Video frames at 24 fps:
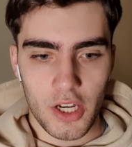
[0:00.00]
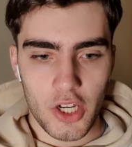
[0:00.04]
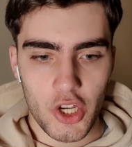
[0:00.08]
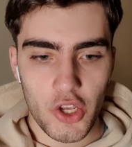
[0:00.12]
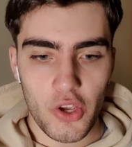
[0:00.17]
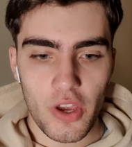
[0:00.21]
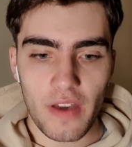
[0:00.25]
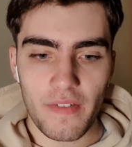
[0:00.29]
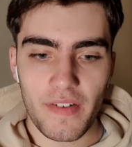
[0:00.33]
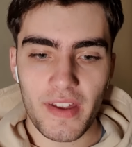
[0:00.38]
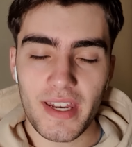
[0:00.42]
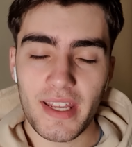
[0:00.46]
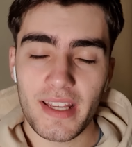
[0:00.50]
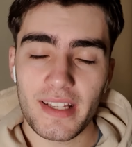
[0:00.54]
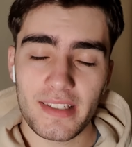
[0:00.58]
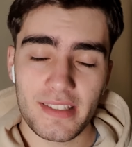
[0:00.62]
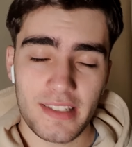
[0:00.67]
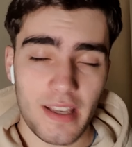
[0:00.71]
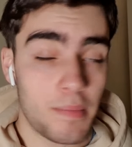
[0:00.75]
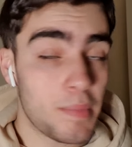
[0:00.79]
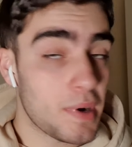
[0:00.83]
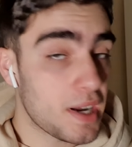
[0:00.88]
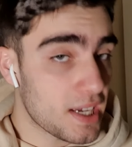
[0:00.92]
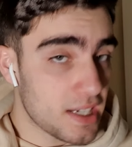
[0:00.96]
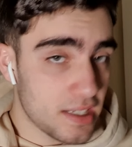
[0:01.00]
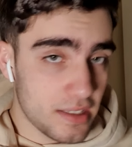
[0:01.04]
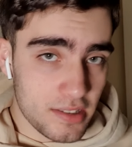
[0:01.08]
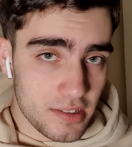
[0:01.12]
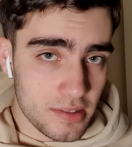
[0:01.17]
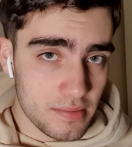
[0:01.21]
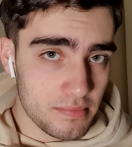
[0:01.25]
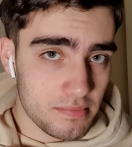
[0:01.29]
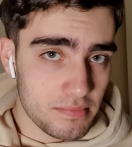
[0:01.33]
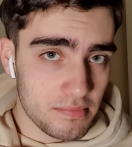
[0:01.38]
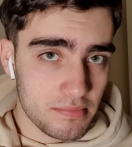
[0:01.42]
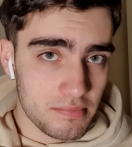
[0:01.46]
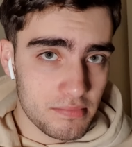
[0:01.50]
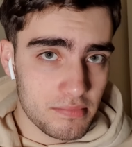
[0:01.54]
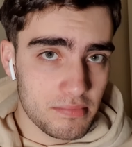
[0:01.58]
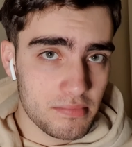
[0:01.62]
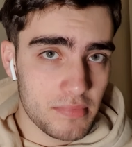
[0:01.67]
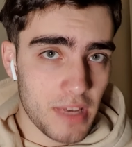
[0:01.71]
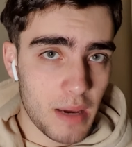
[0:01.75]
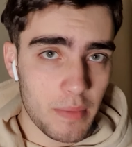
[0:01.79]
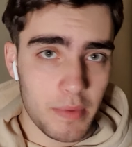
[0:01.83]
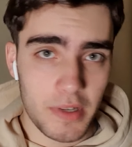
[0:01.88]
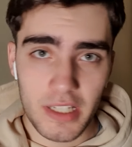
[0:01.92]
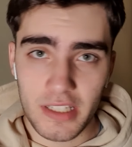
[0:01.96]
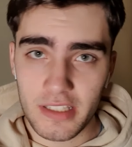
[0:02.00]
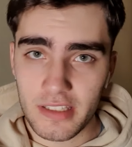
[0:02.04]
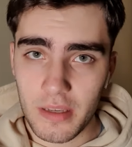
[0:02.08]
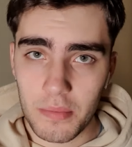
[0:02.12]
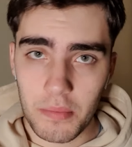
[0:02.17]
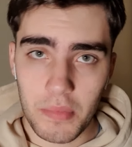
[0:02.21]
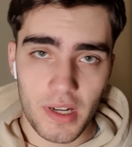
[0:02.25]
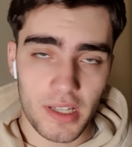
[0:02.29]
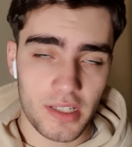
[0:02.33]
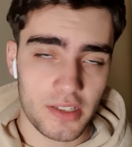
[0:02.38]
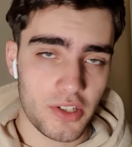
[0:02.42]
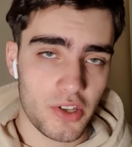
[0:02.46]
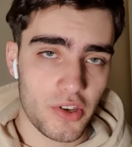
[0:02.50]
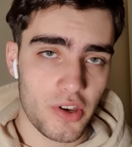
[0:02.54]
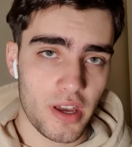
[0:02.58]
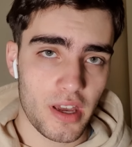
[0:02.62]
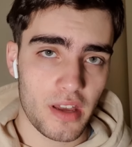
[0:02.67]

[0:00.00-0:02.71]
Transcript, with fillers: Do you have any siblings? How many siblings do you